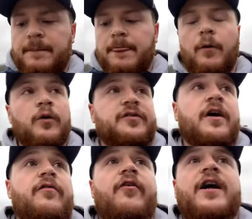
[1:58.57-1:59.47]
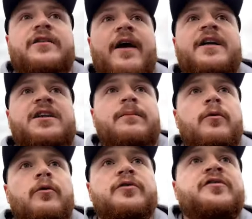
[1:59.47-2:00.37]
Also fresh
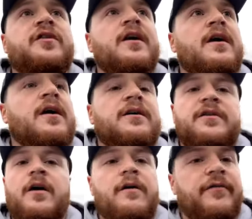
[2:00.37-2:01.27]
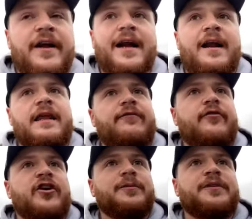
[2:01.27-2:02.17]
vegetables. So if you need anything for
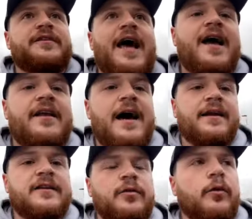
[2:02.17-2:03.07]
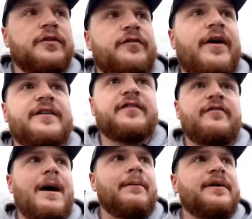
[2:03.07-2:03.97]
Christmas Day and you're towards a friend's and
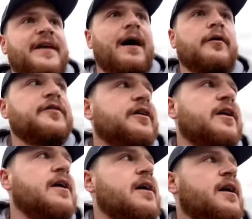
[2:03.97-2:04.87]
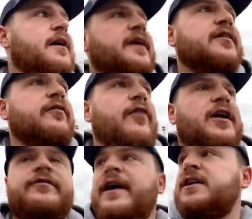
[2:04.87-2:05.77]
family's house, need some
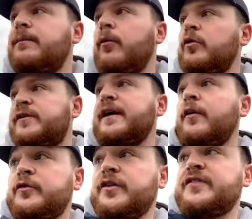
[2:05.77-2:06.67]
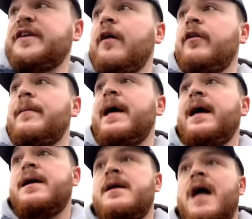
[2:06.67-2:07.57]
fresh vegetables, they also sell them here.
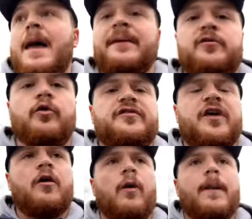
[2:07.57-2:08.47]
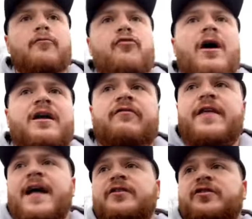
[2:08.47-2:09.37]
And there's also, on the right of the
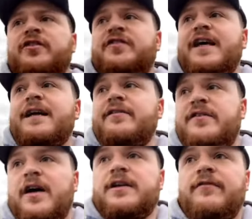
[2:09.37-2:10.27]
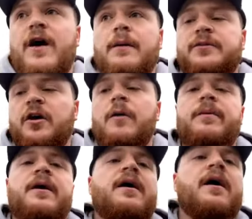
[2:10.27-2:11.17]
entrance inside the farm shop,
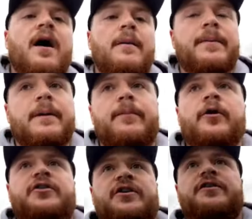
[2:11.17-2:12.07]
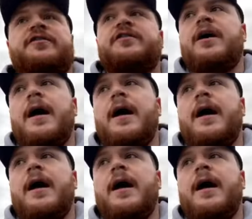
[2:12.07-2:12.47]
a big butcher's